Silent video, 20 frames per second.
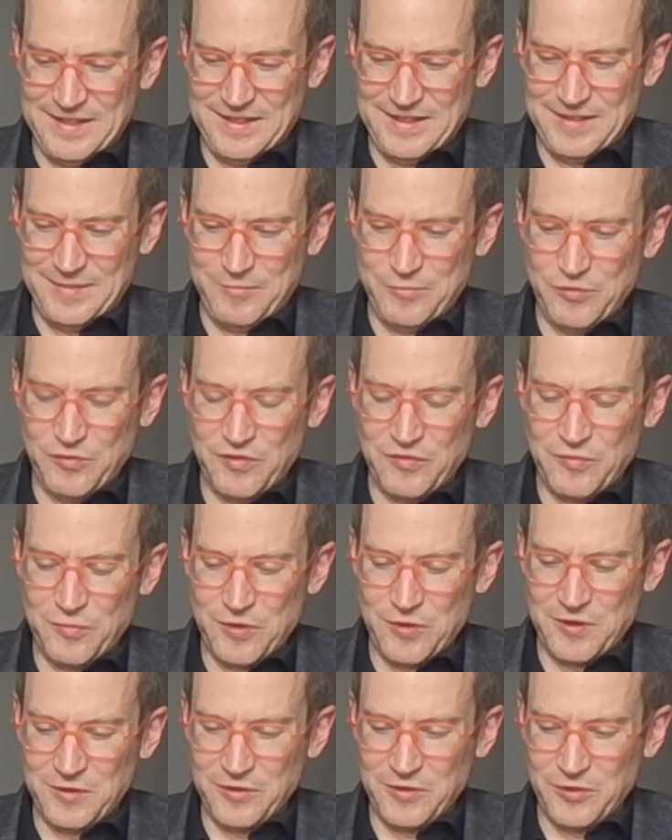Moving
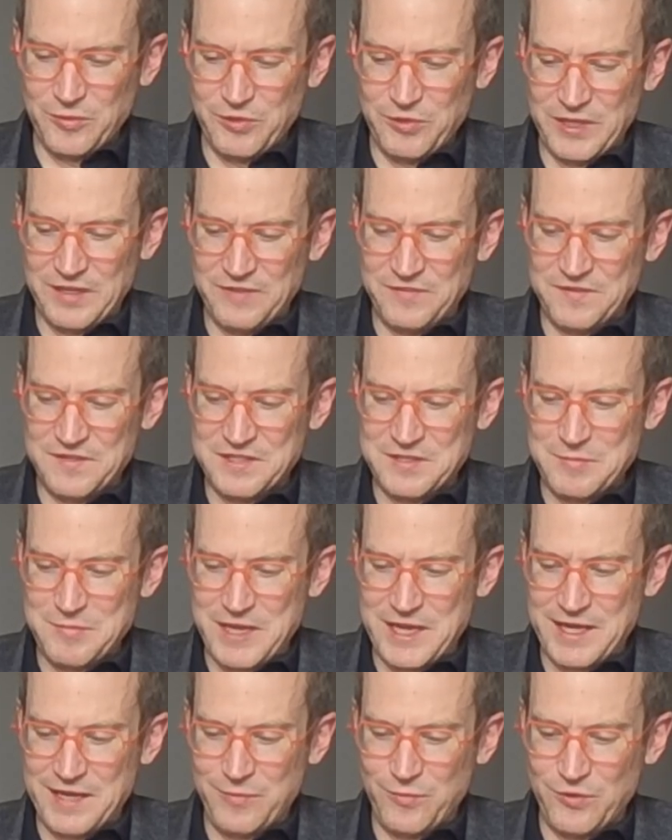forward a little bit, if this
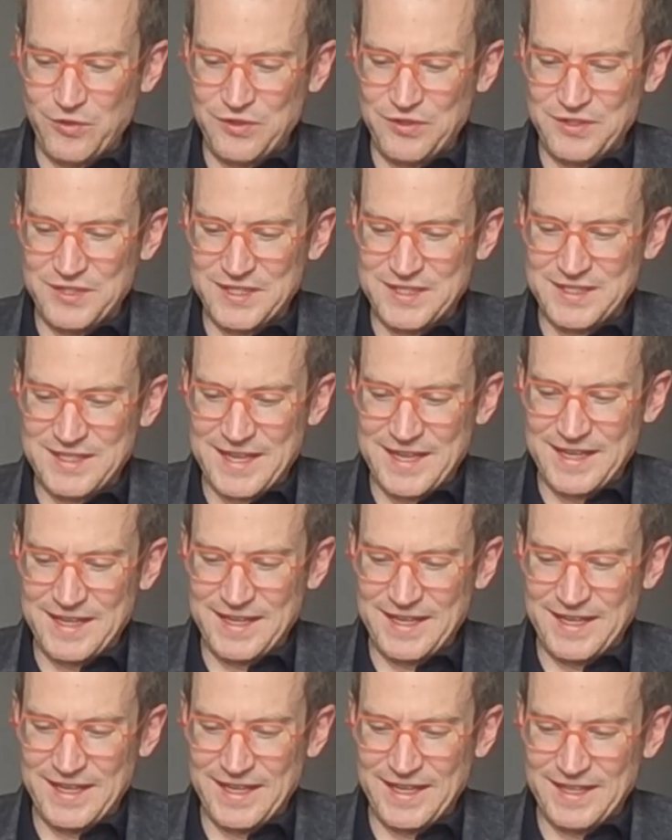man were to descend
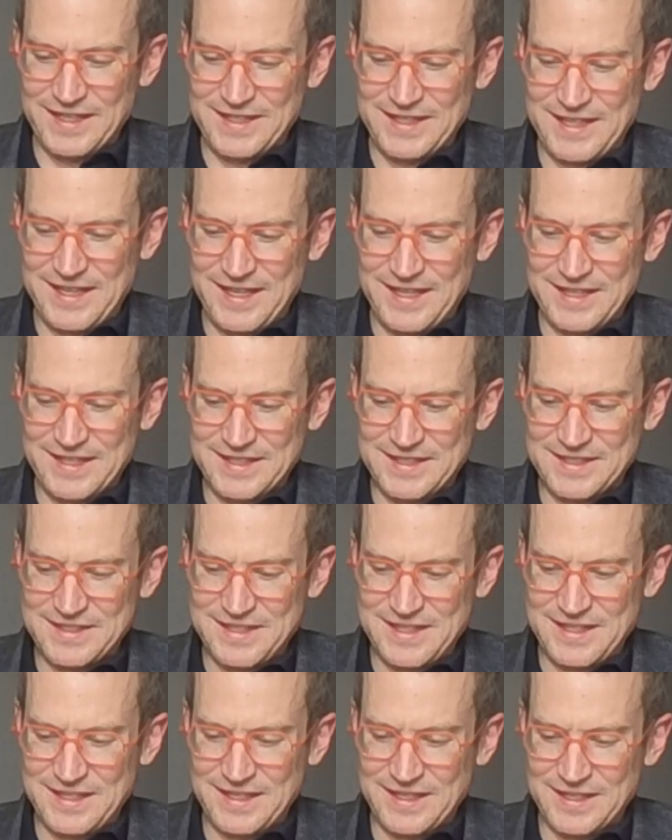again and take his
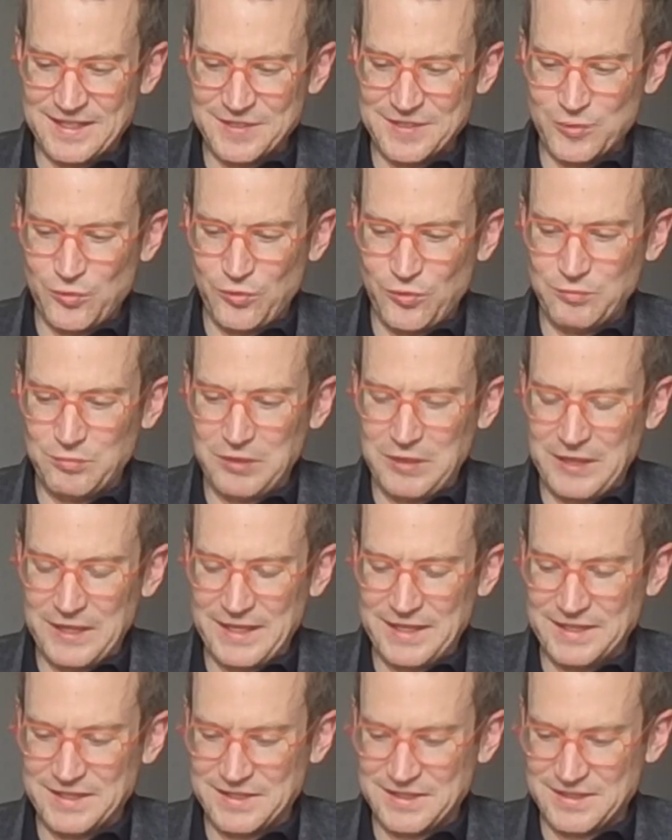seat in his old
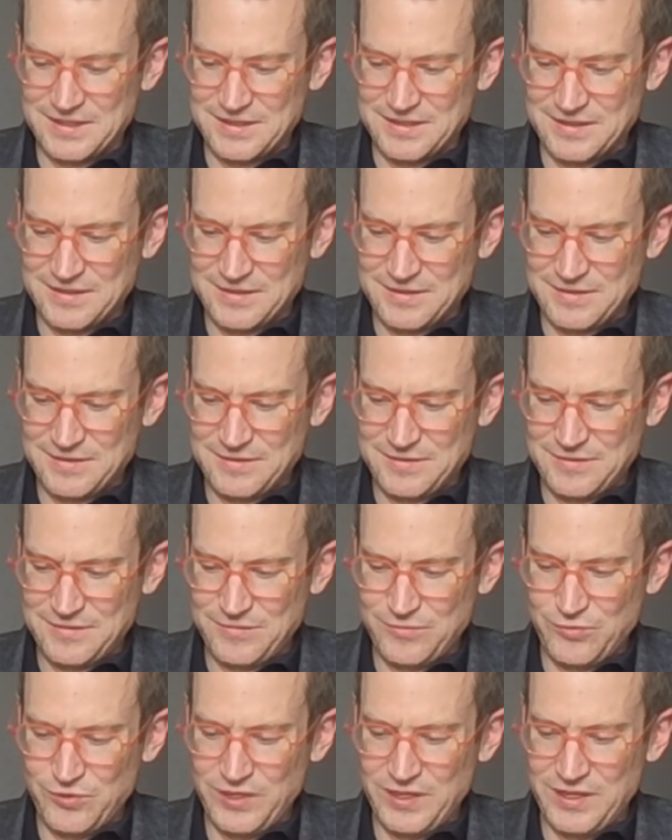place,
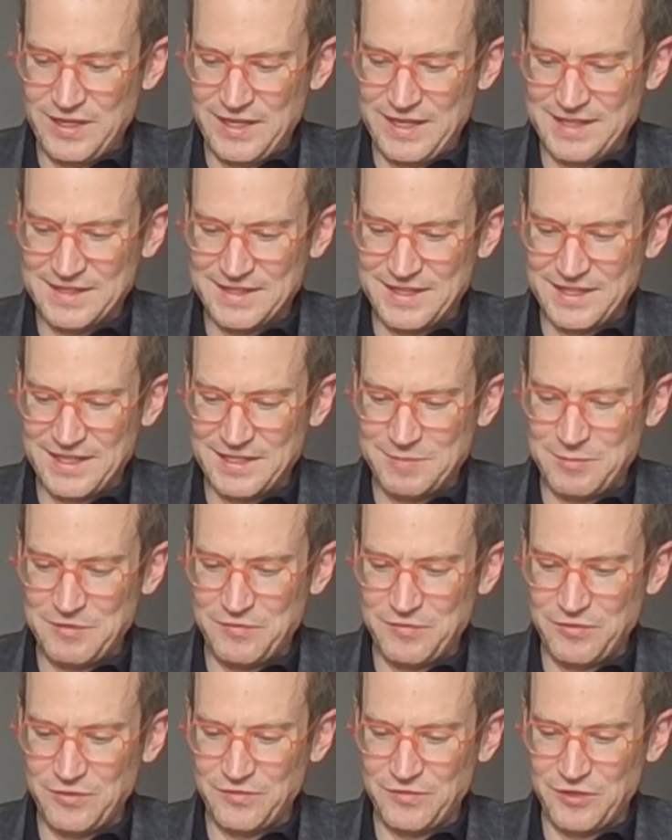would not his eyes be
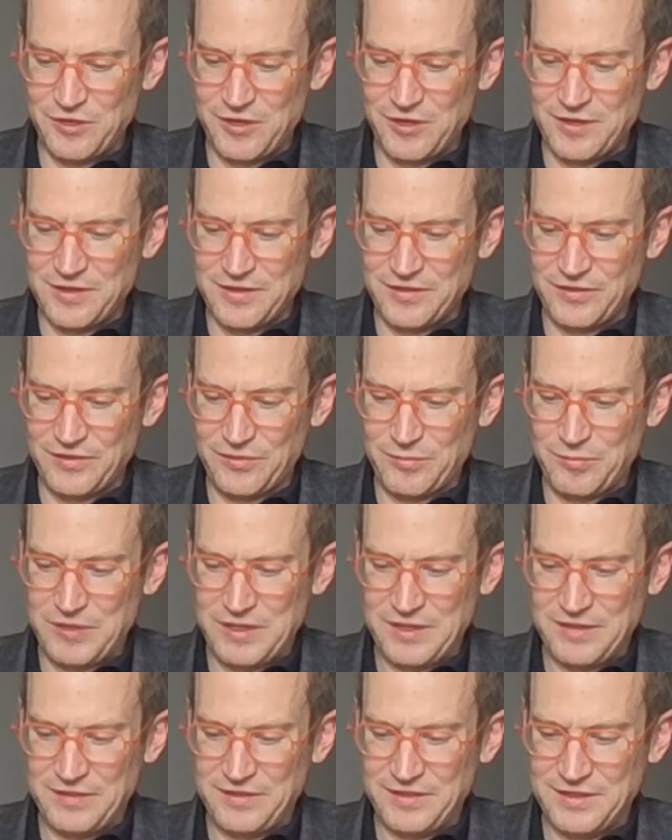full of darkness
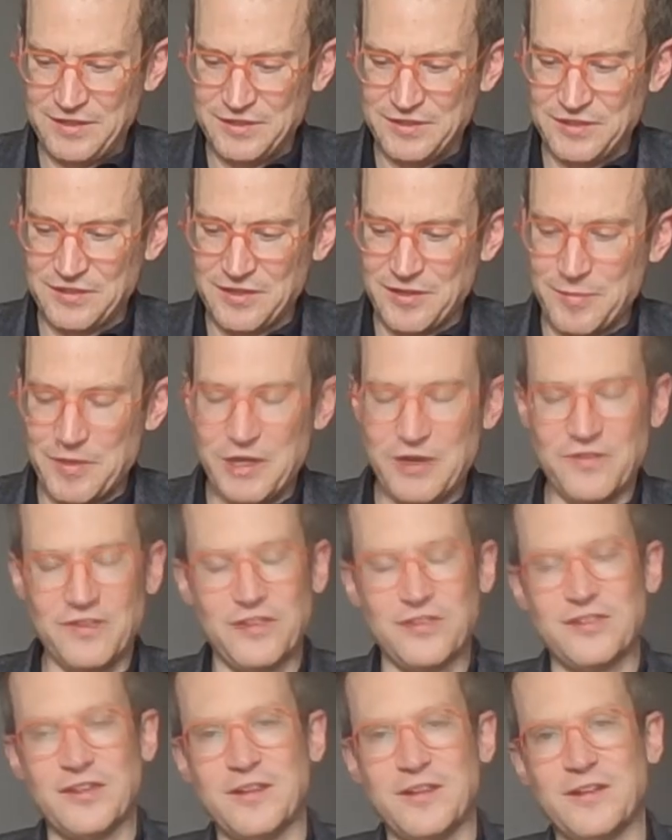because he had just come out of the
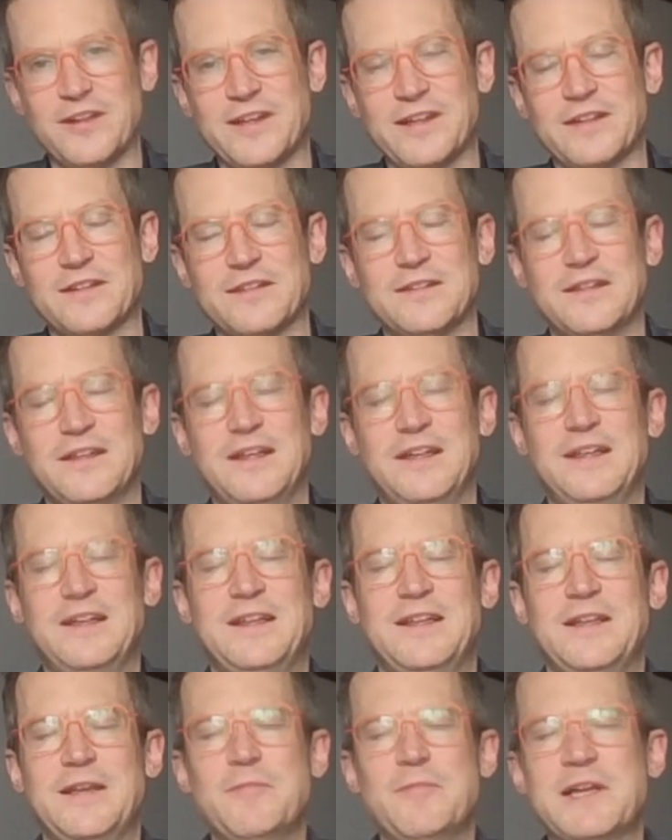sunlight?
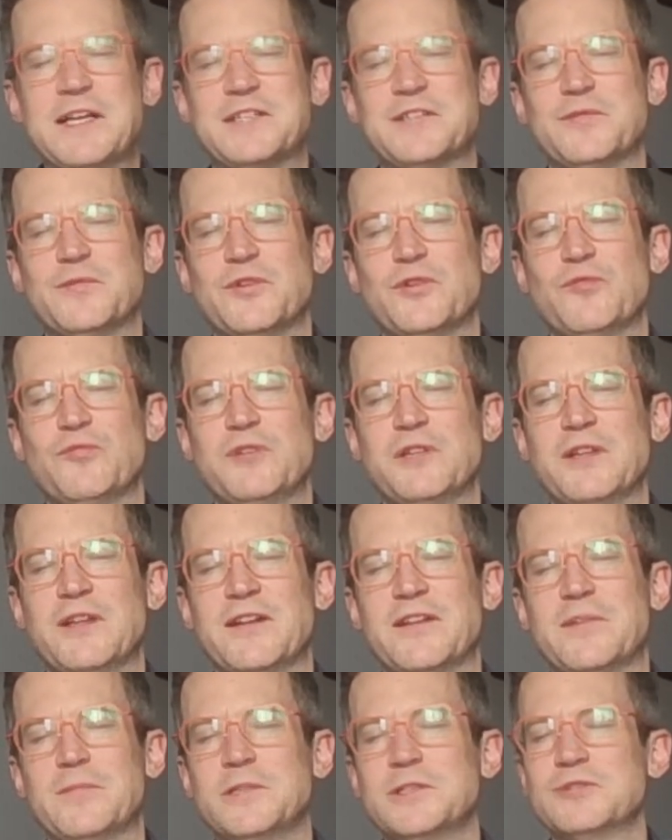Imagine what it would be
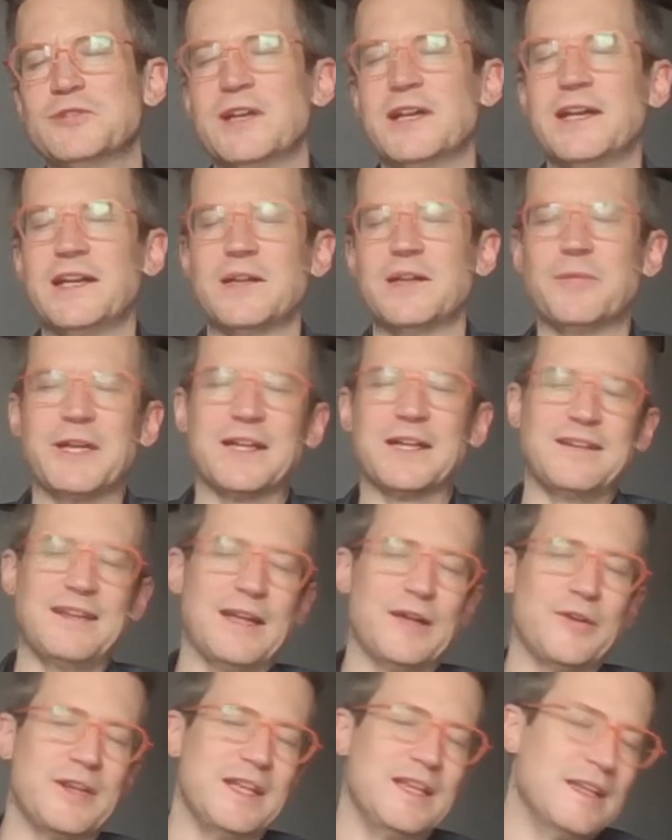like to be dragged back
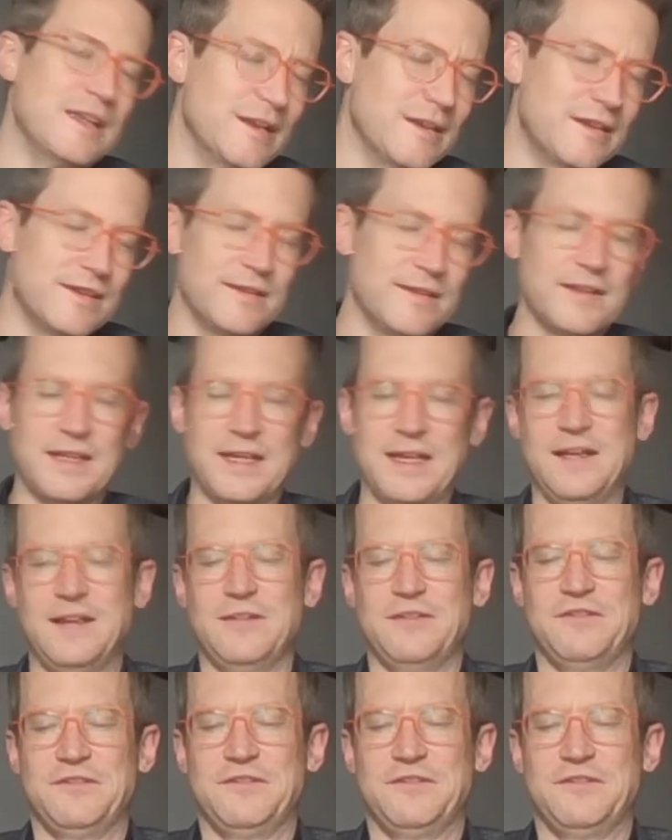down into the cave.